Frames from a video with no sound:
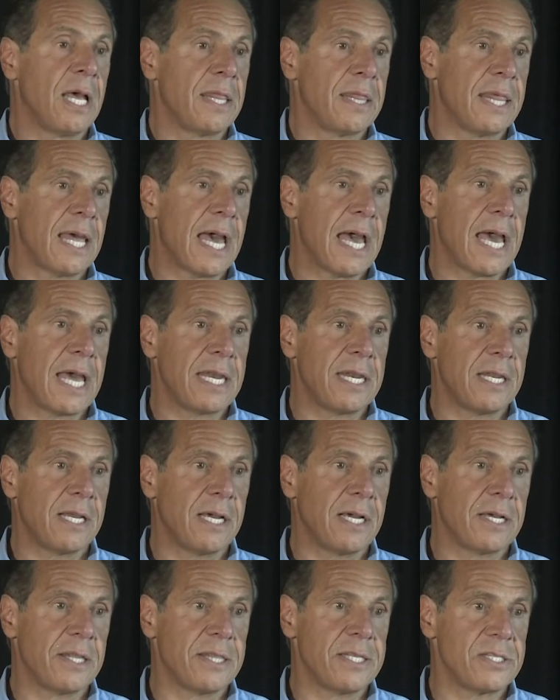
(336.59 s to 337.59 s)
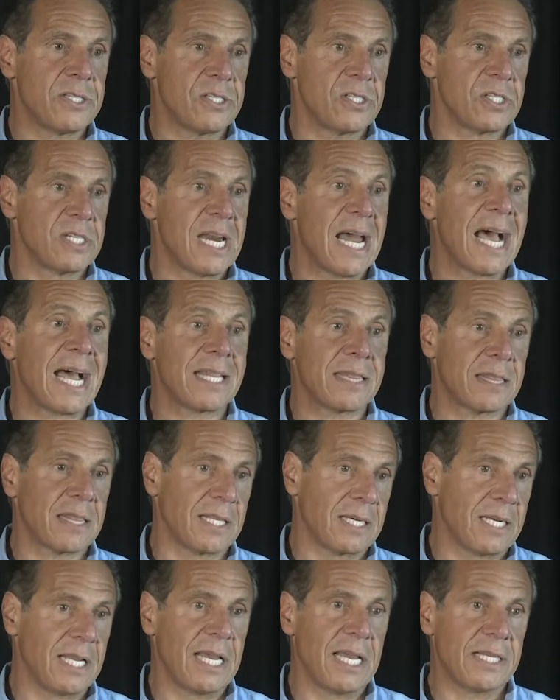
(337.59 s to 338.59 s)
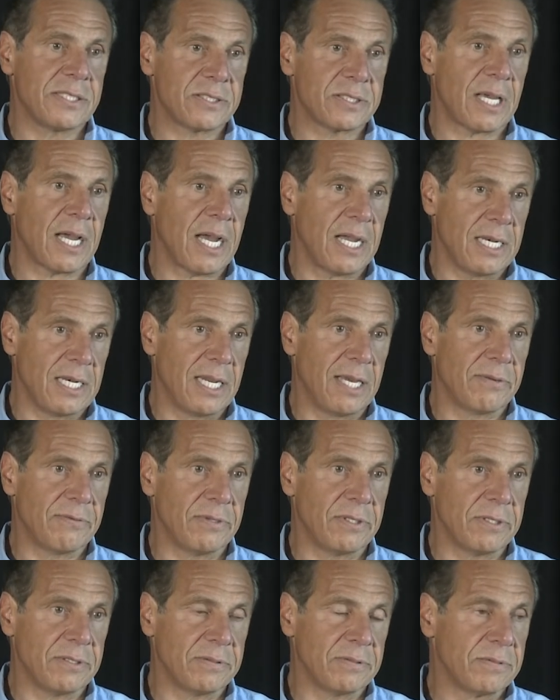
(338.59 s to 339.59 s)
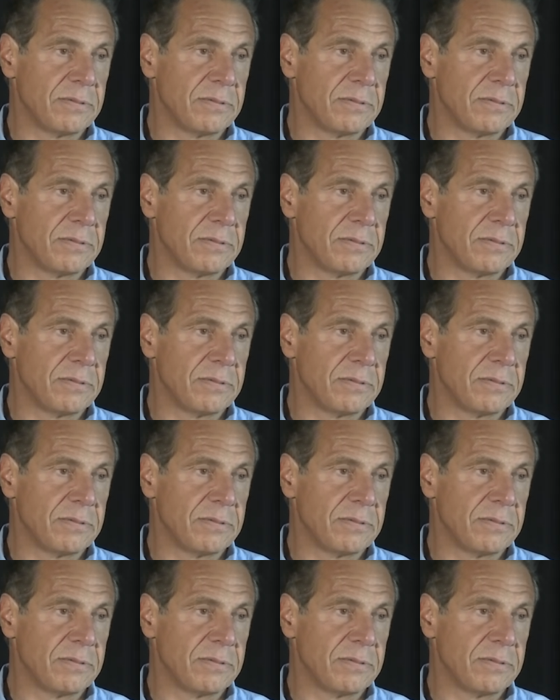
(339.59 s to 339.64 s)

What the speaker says: That this is not the last high level.